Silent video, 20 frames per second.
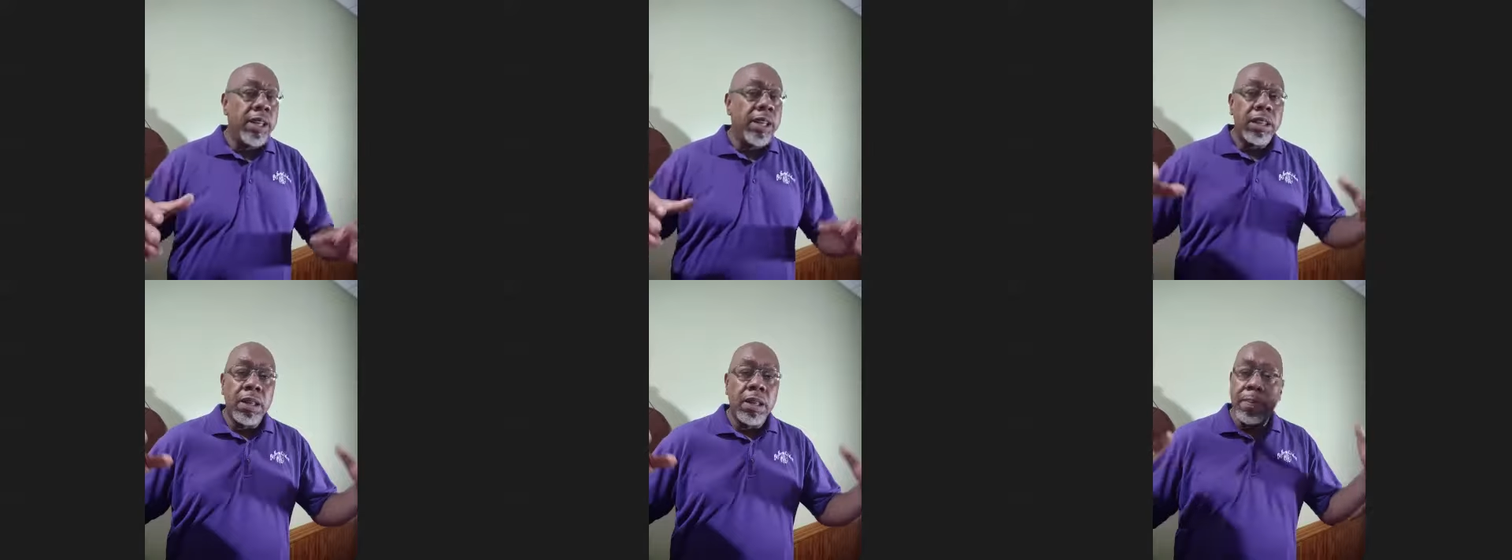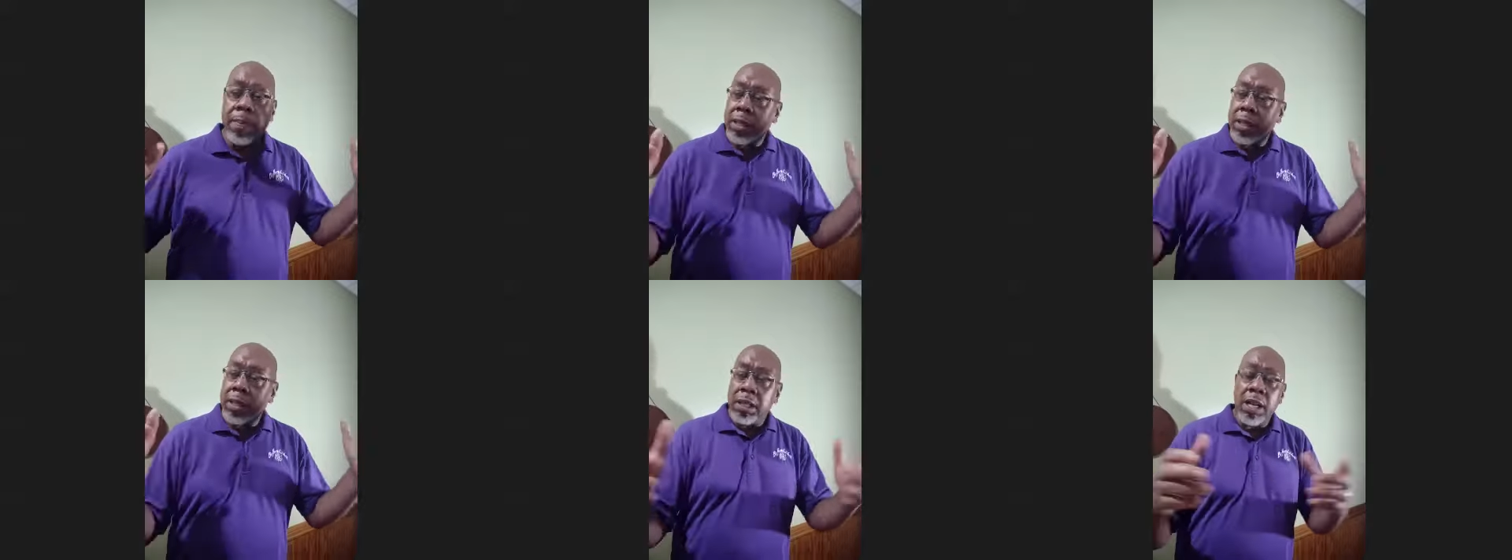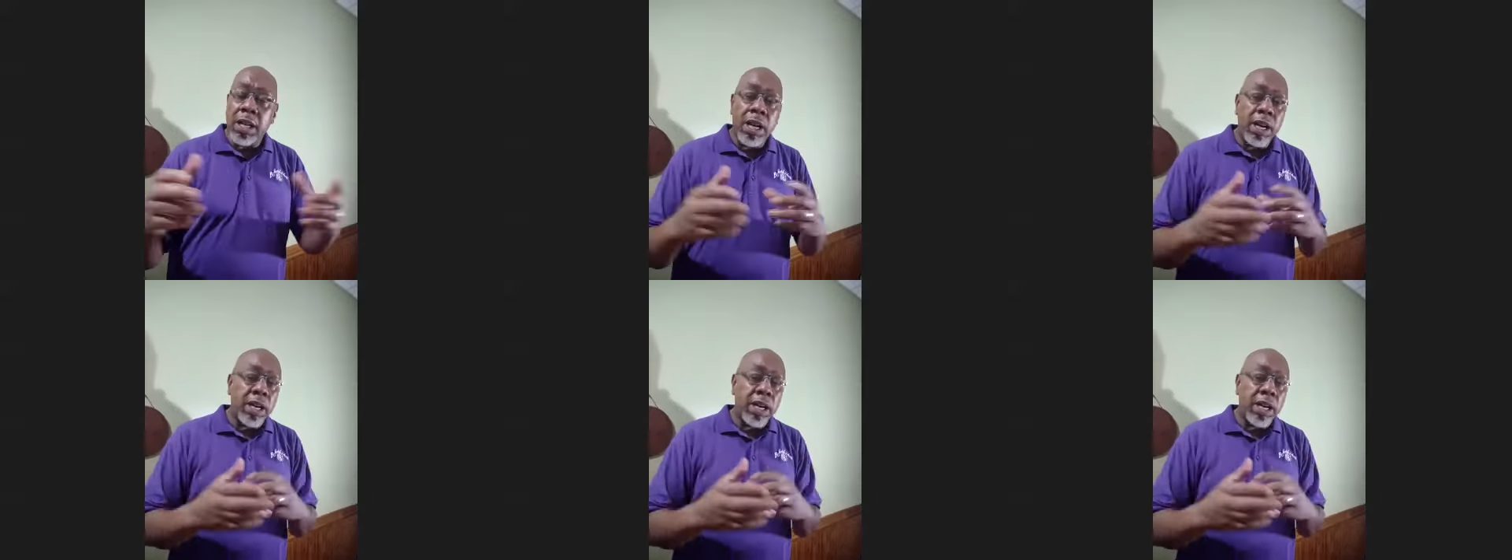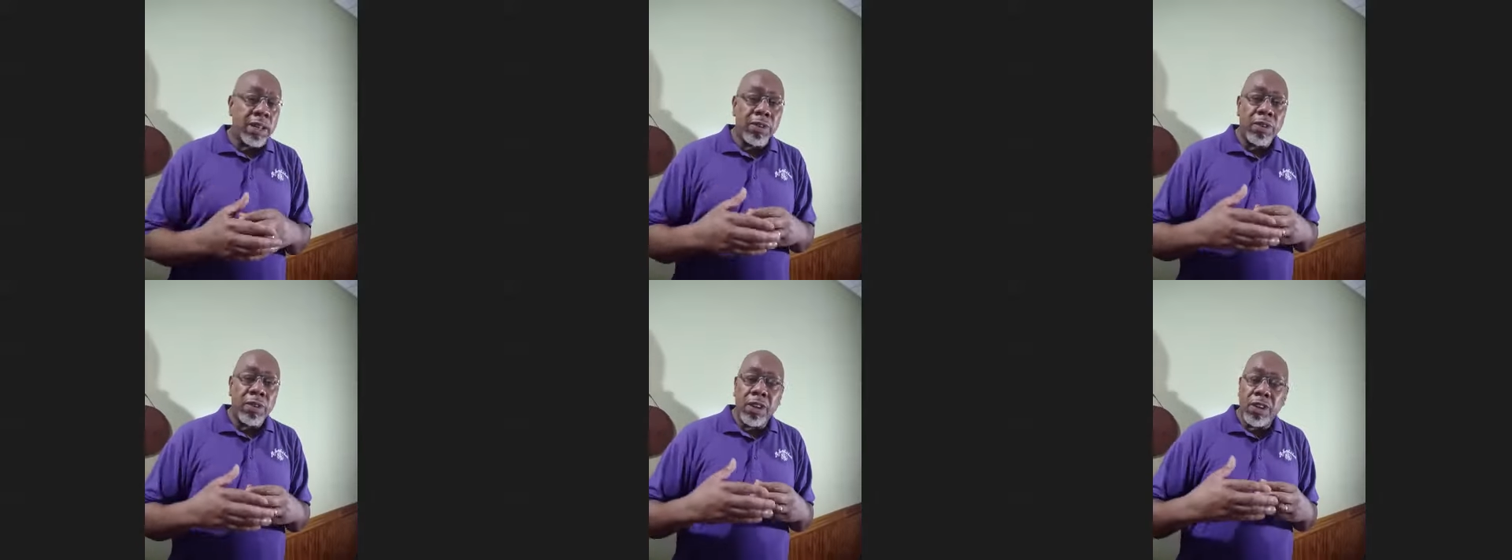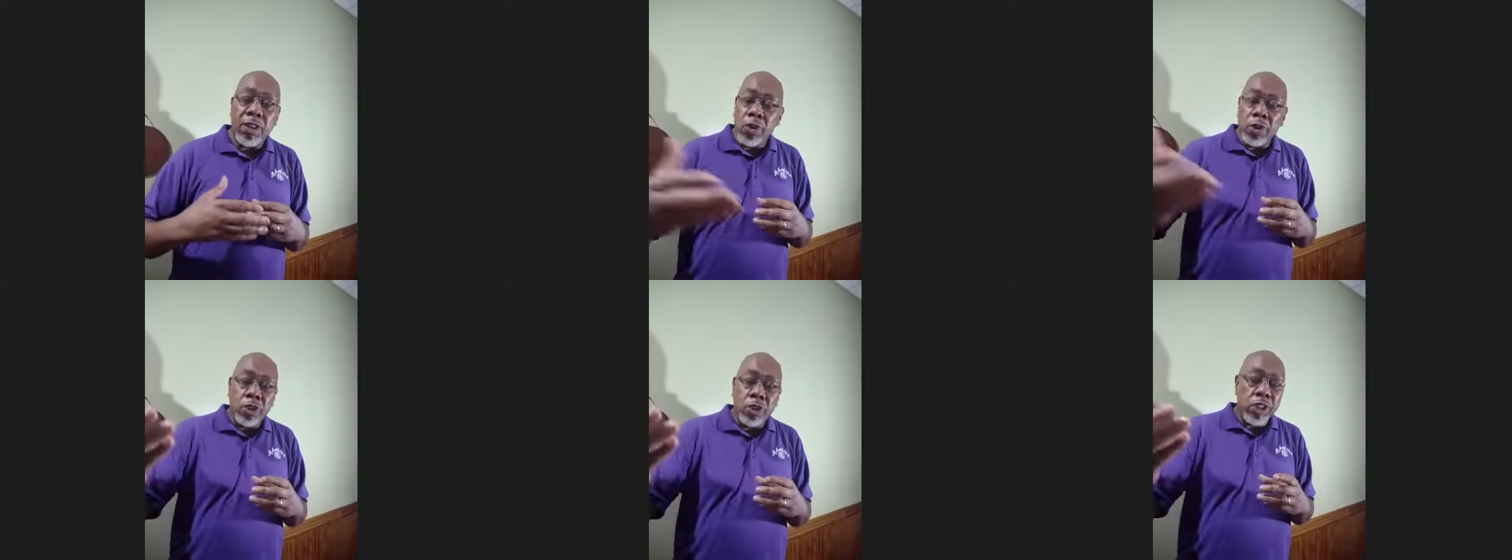the best of luck in
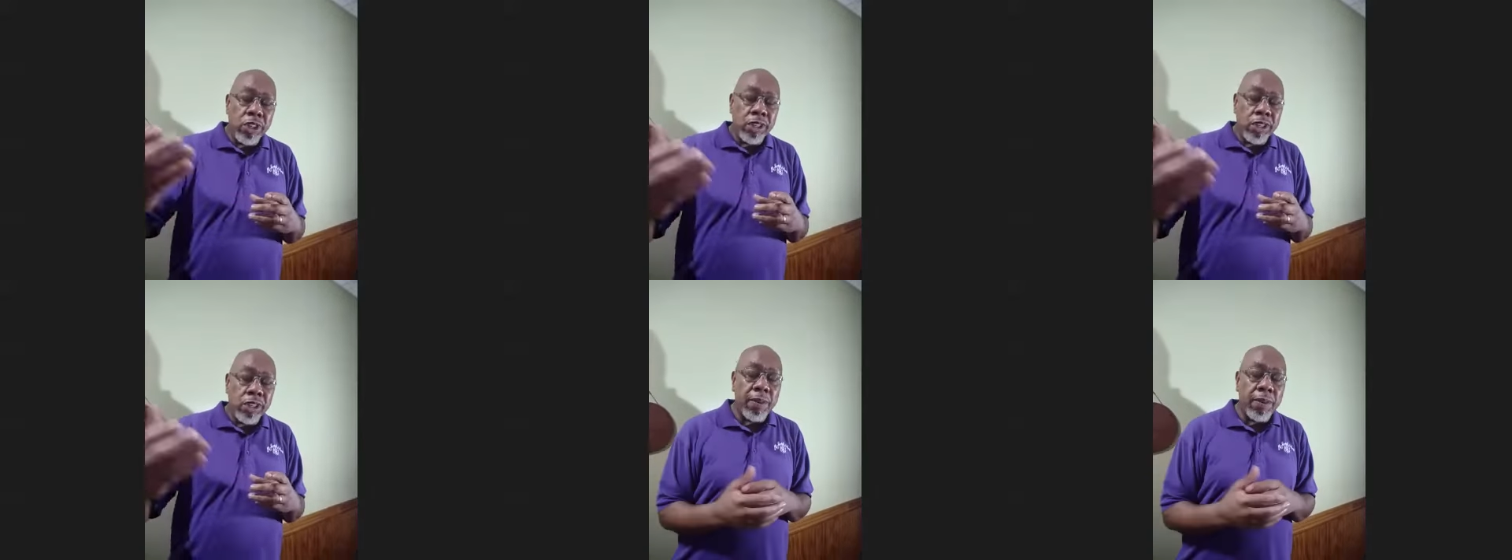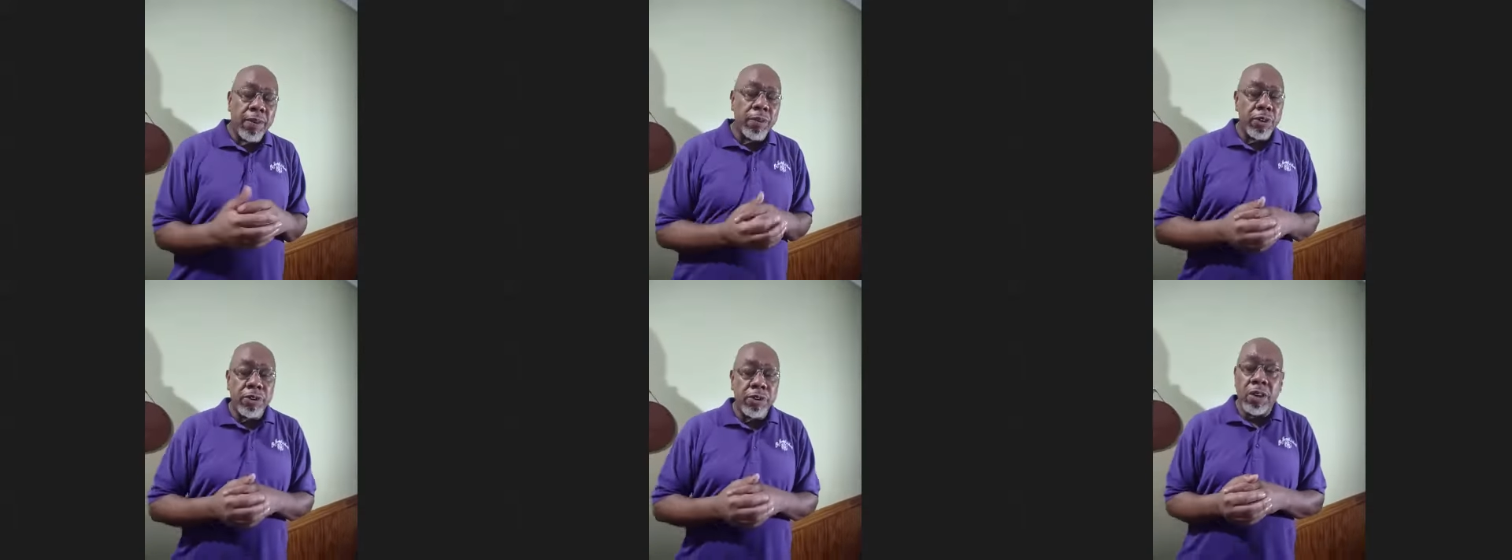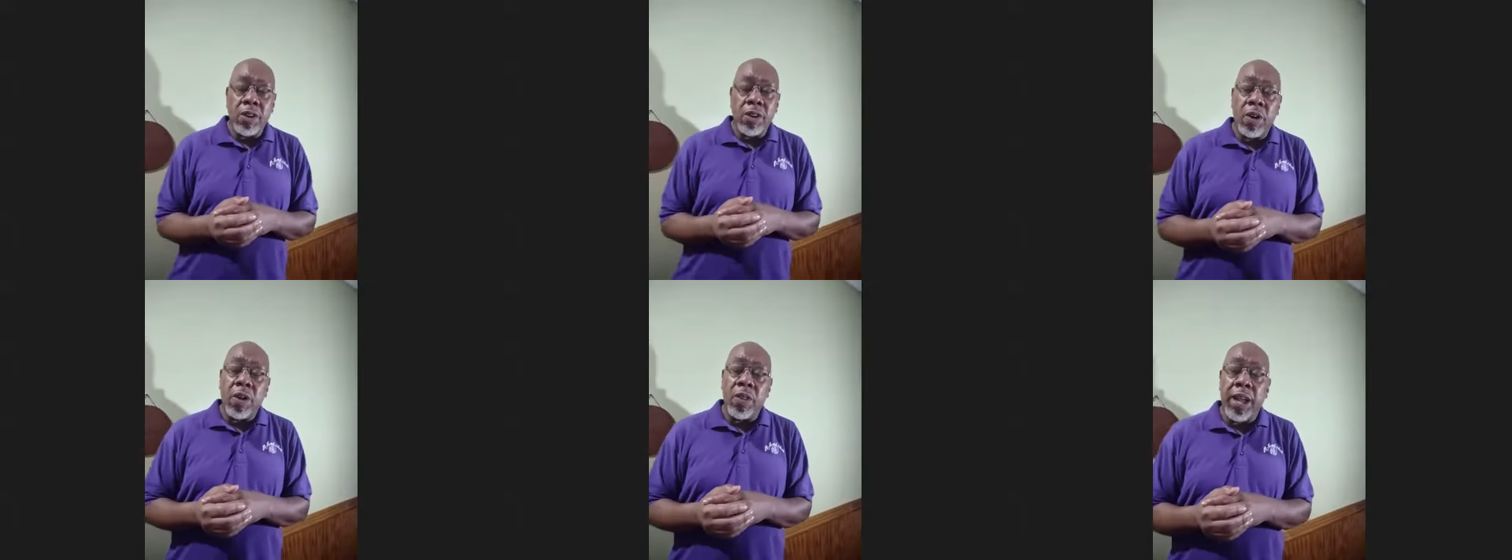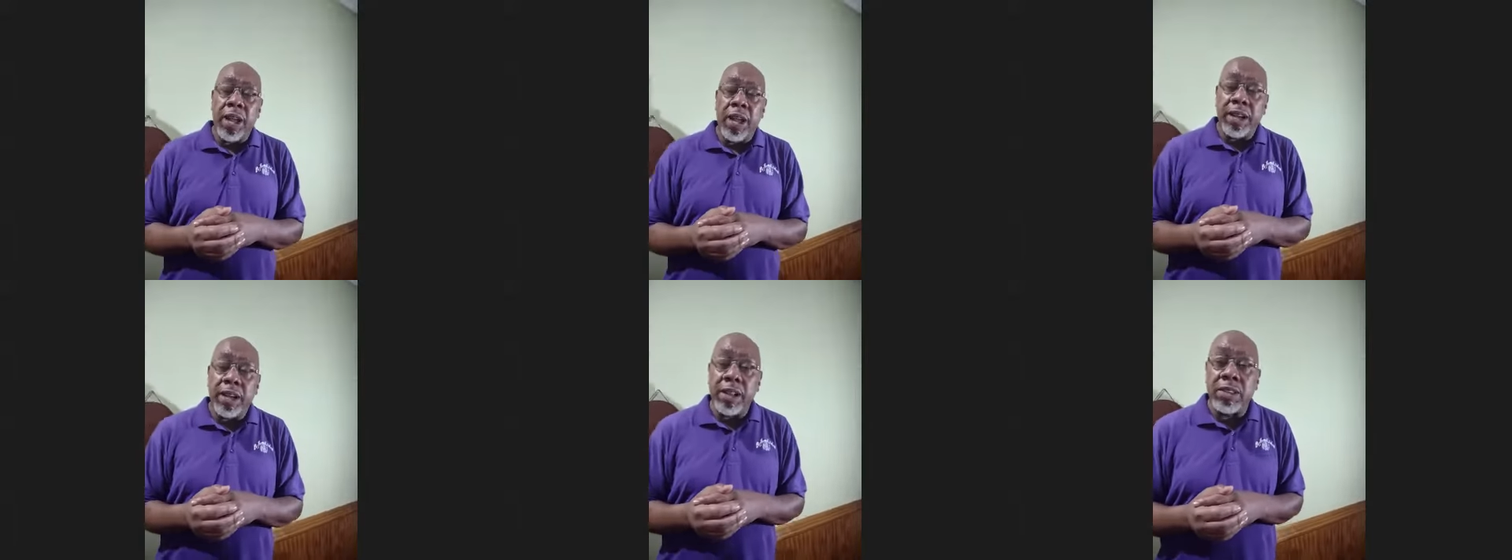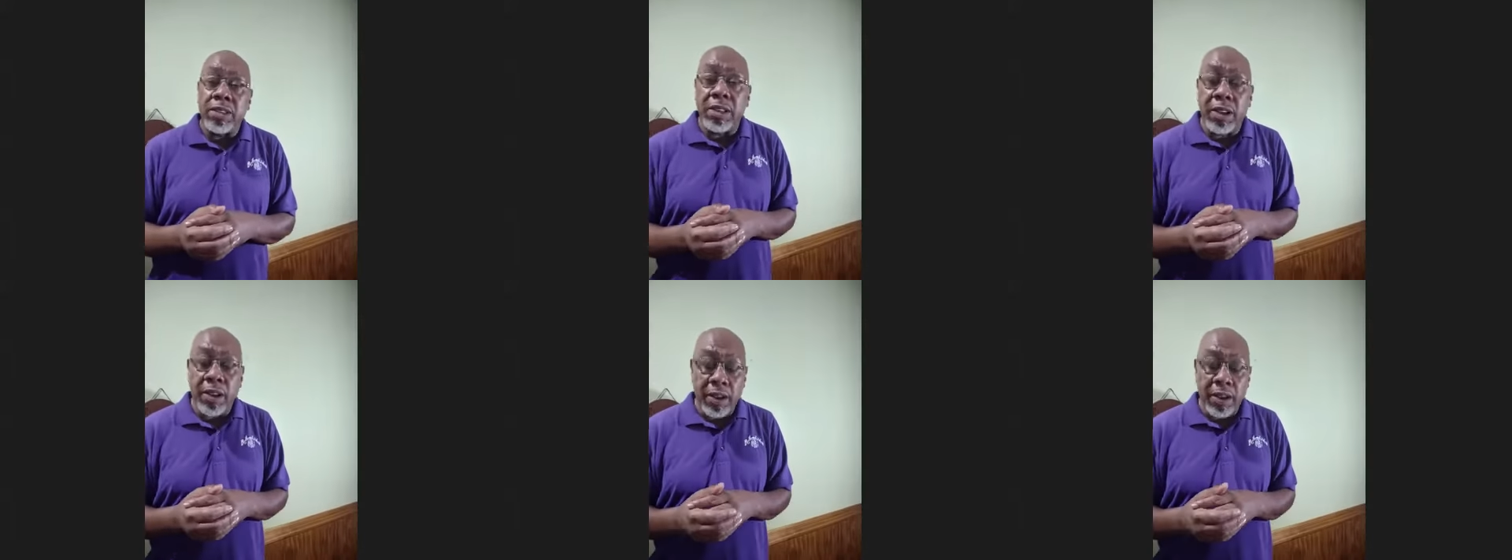future endeavors and all that good
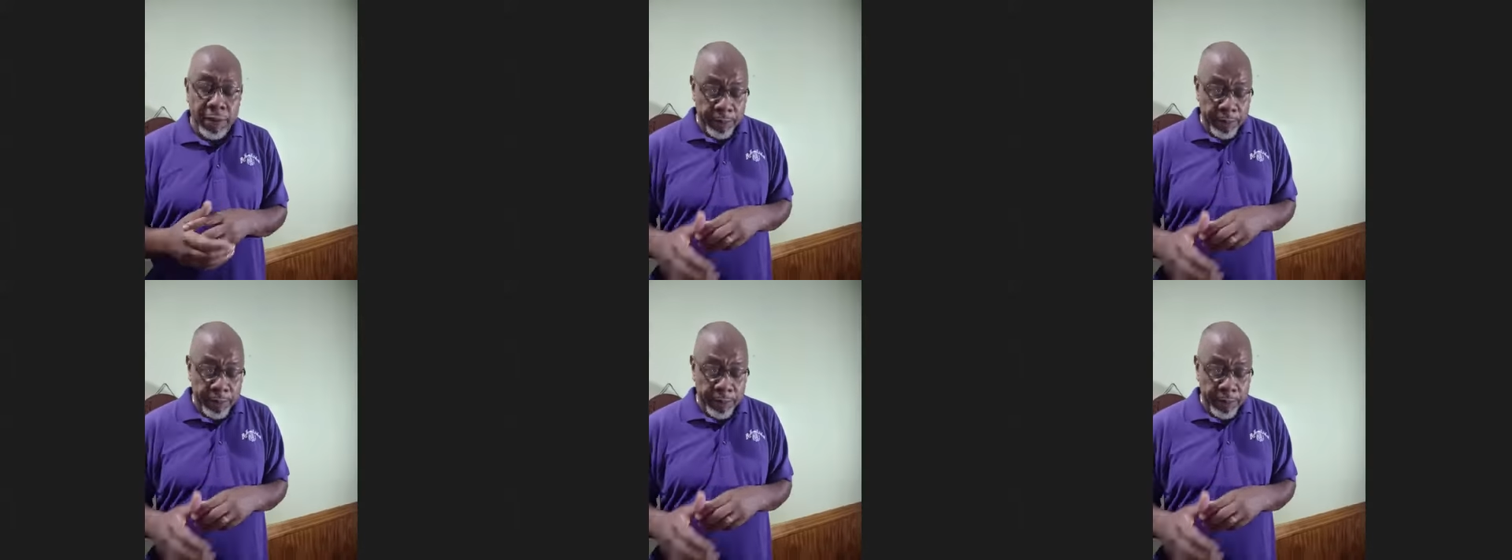stuff.